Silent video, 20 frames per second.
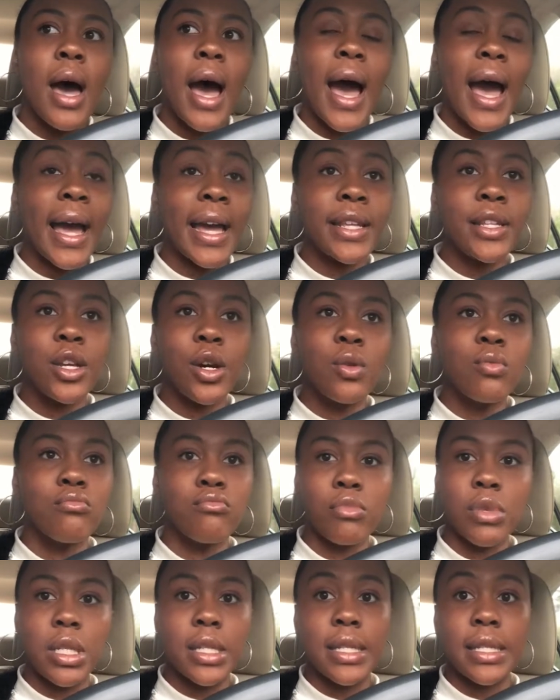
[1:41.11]
I don't
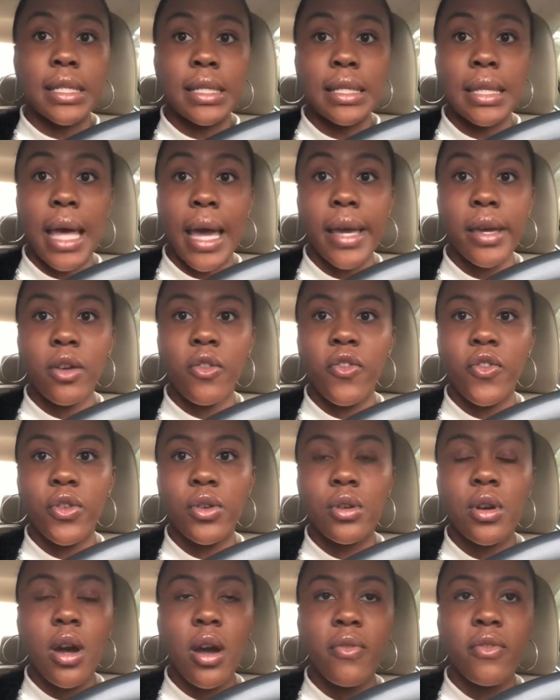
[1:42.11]
really like
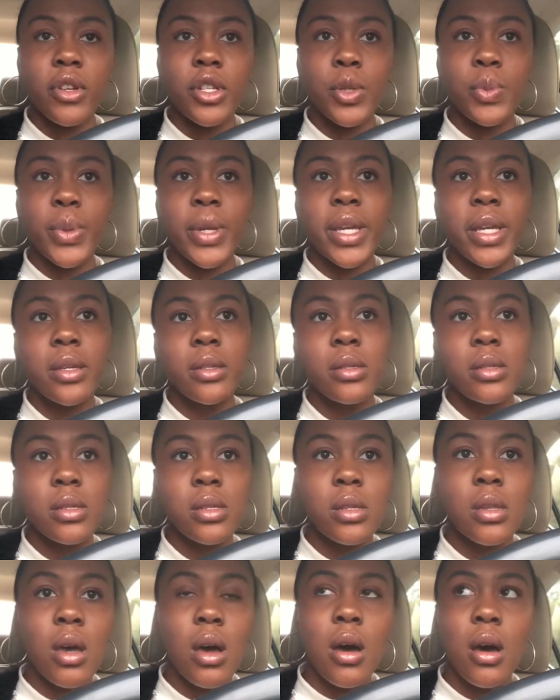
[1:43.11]
full coverage beats,
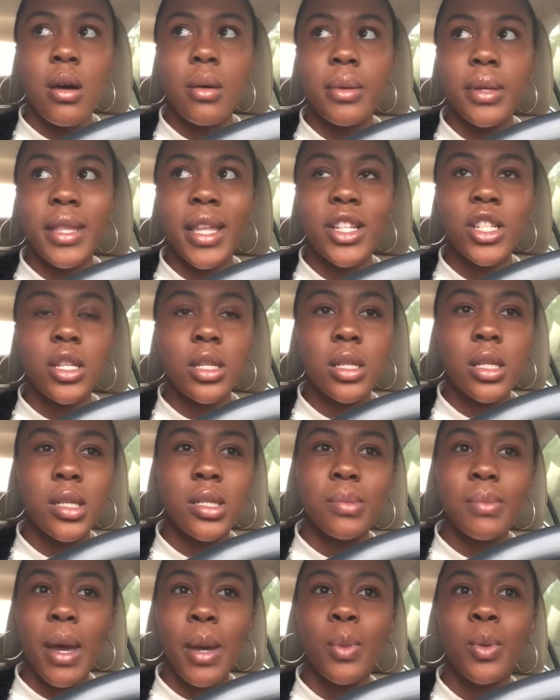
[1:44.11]
um, and that's just
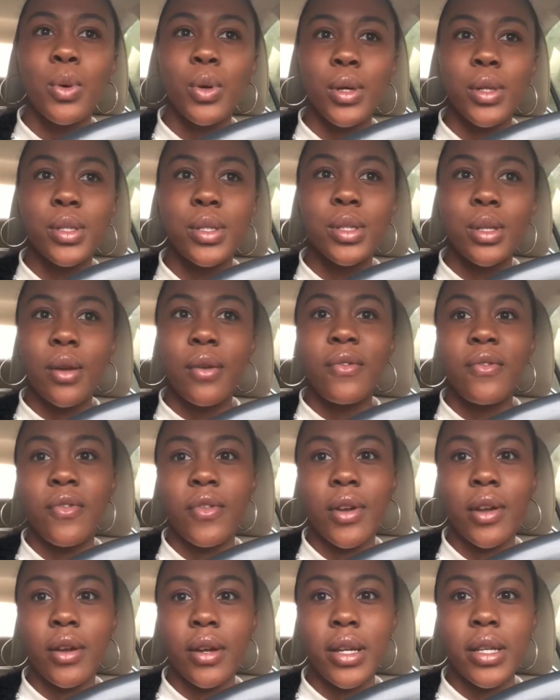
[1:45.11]
because my pores are
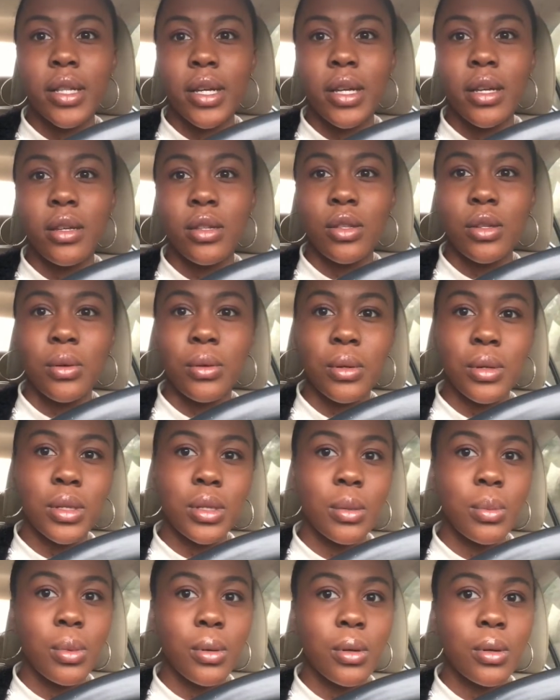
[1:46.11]
very like
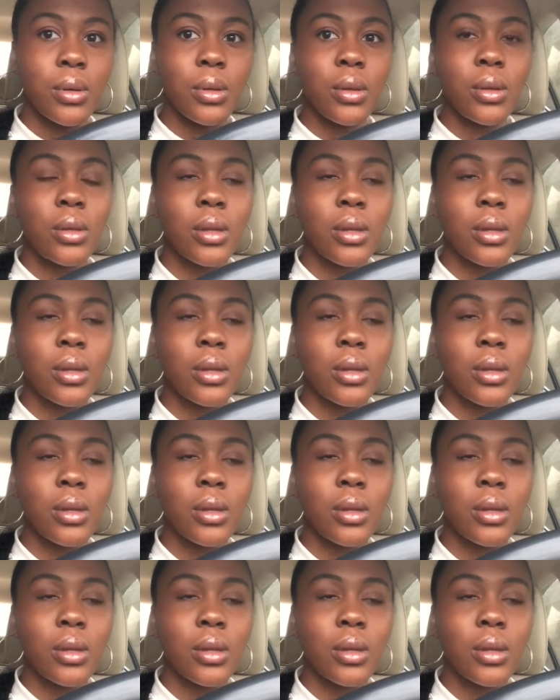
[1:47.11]
noticeable.